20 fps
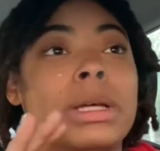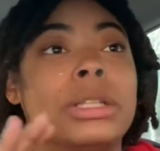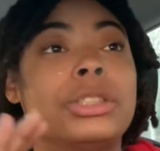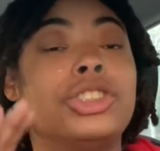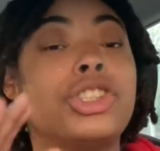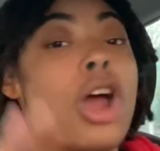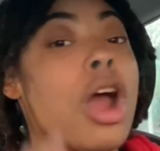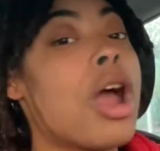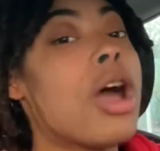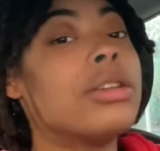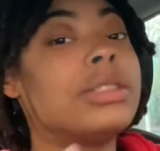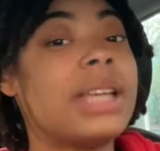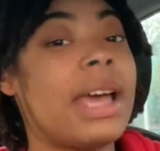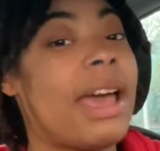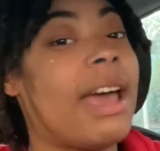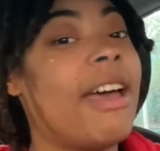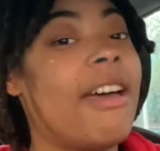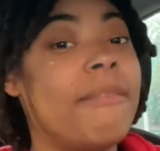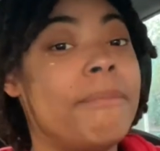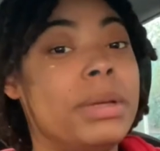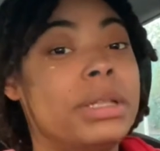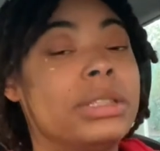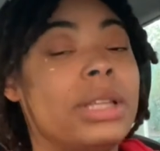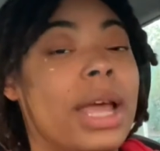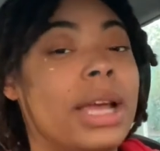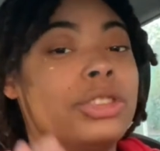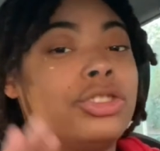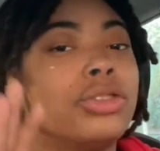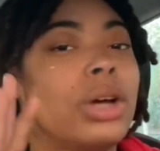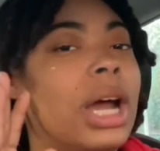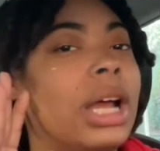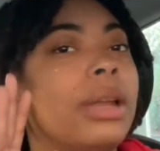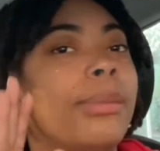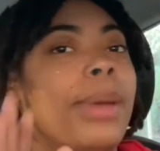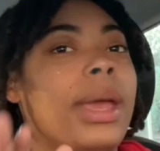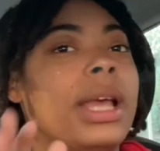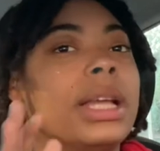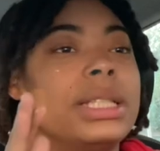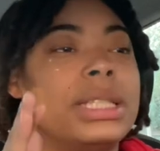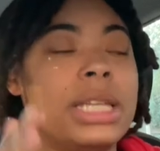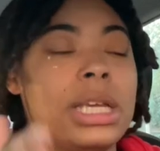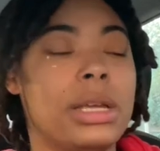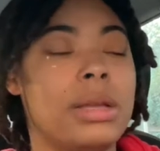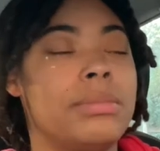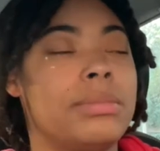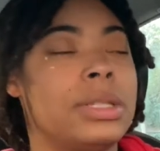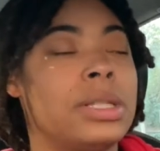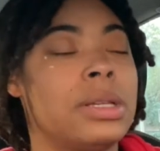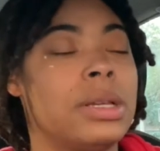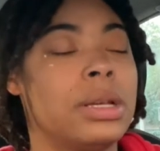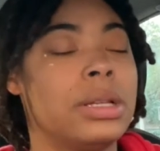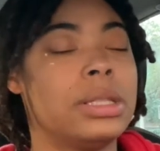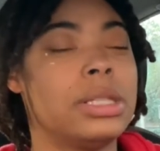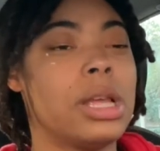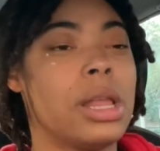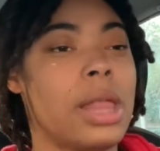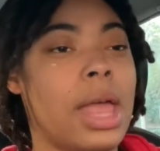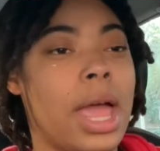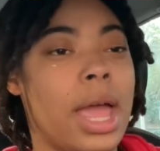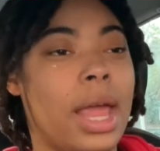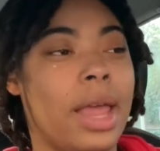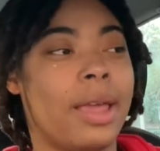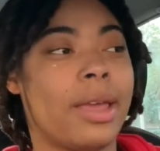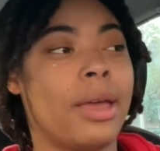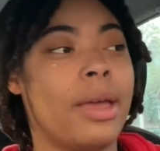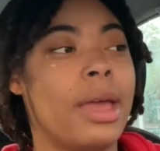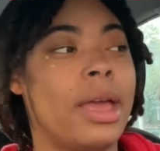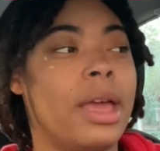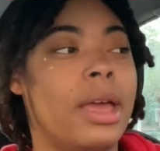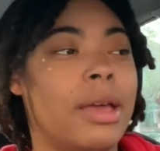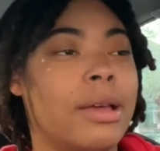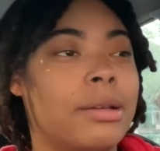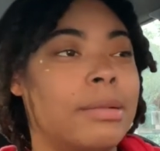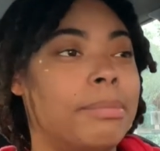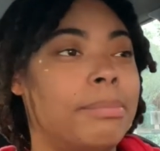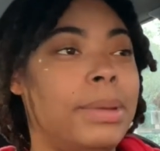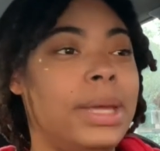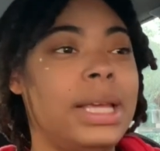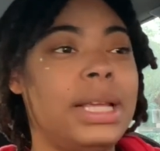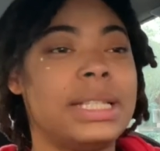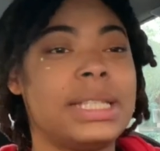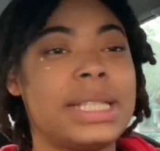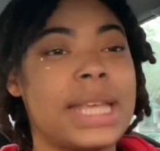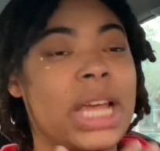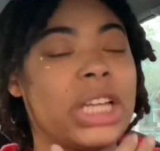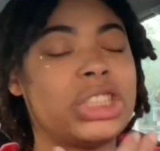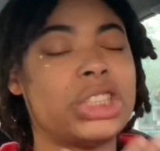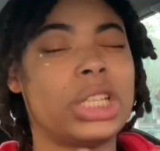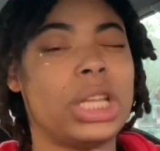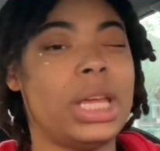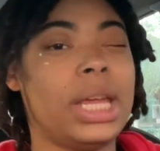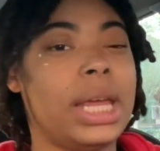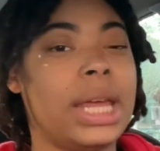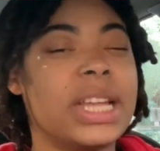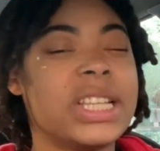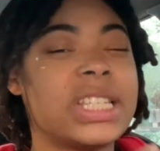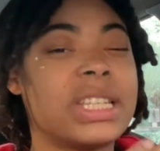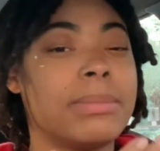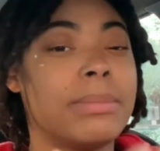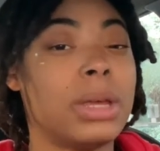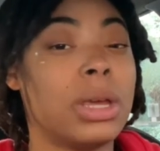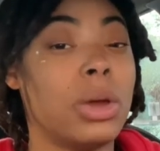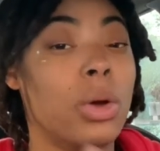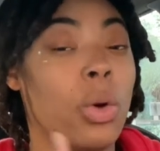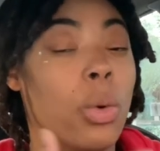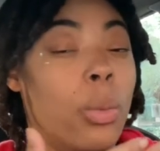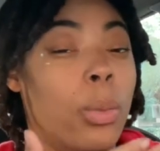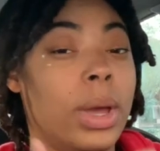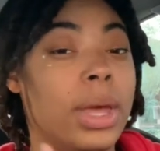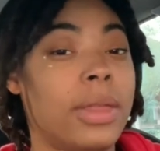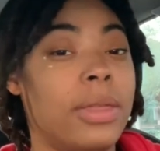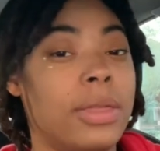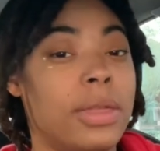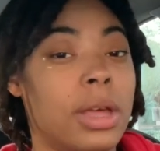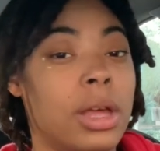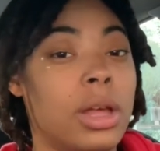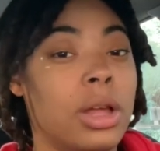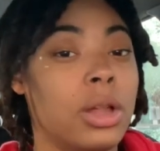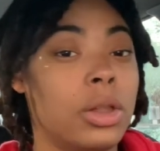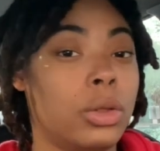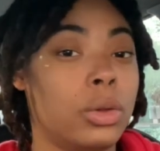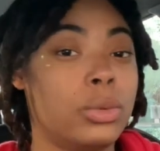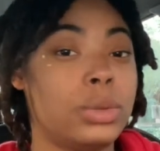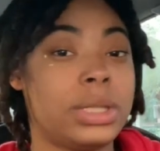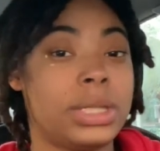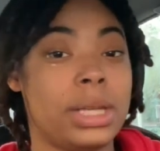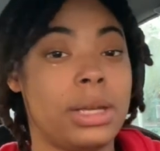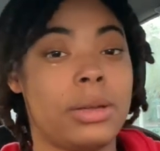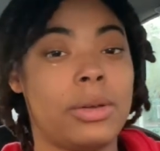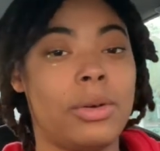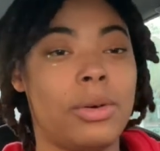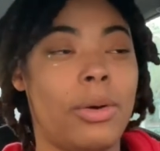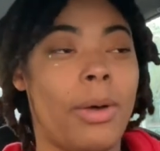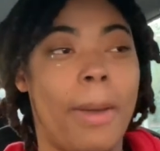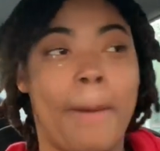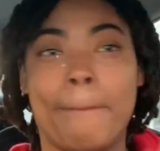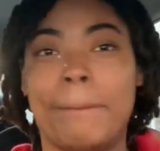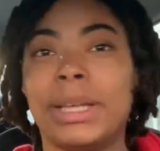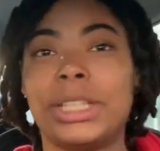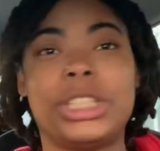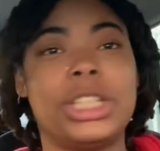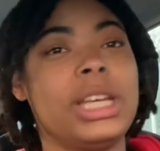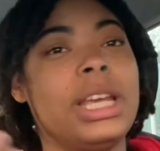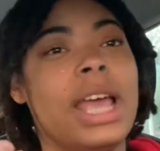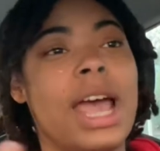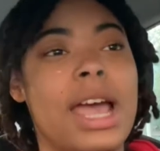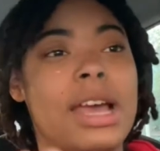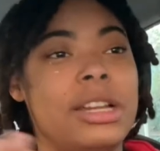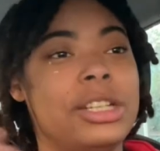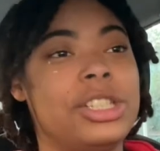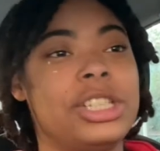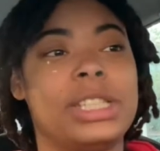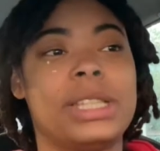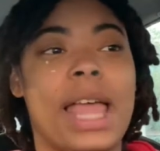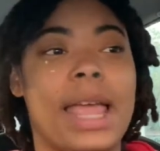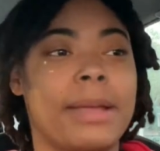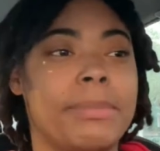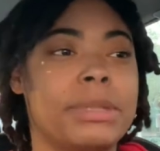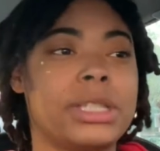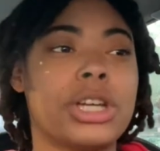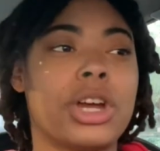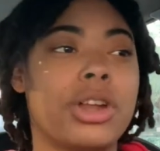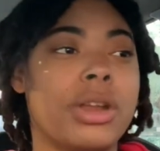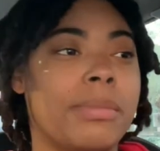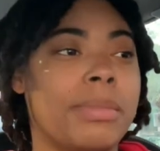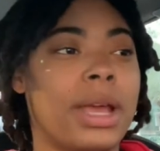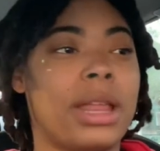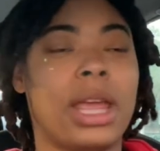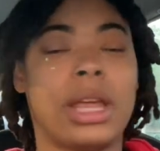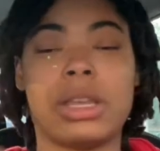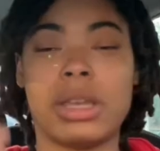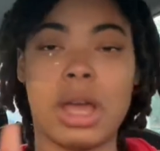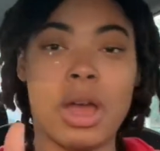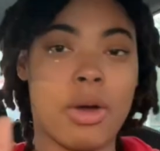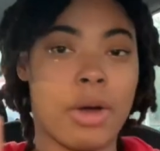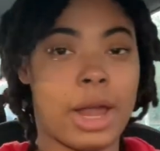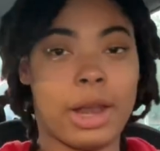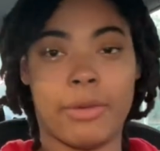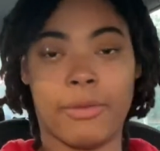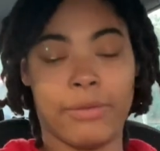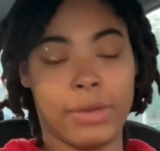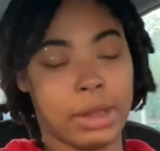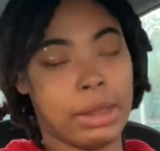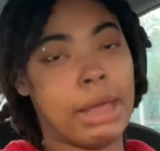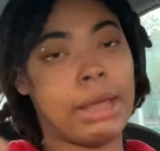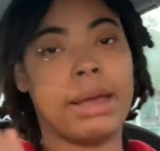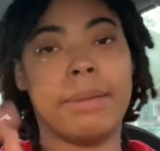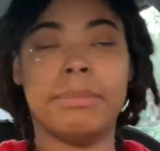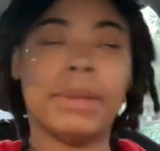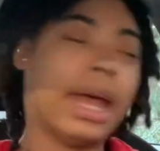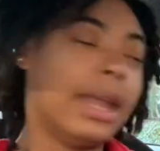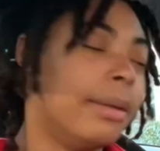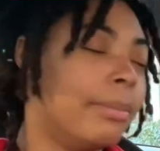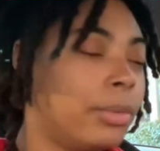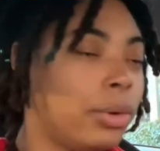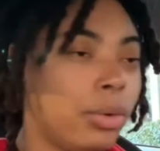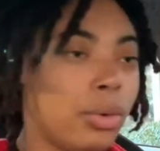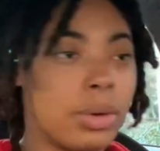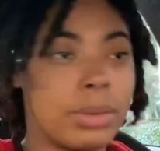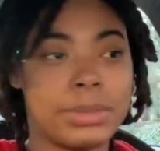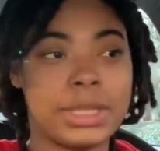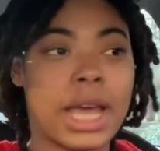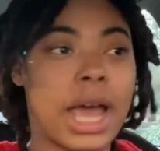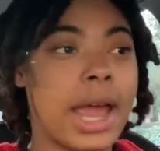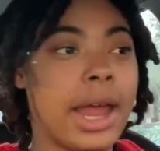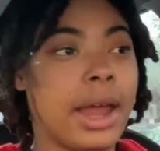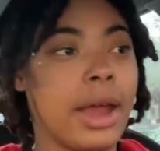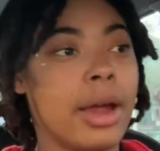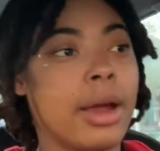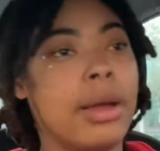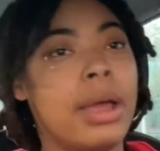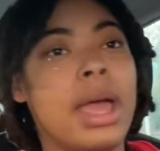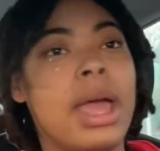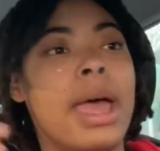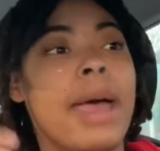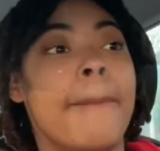Charles have been like trying to make attempts to like be sexually intimate with Lucille, but she kind of just like turned him down, like, no, I don't feel like I'm not in the mood, I'm tired.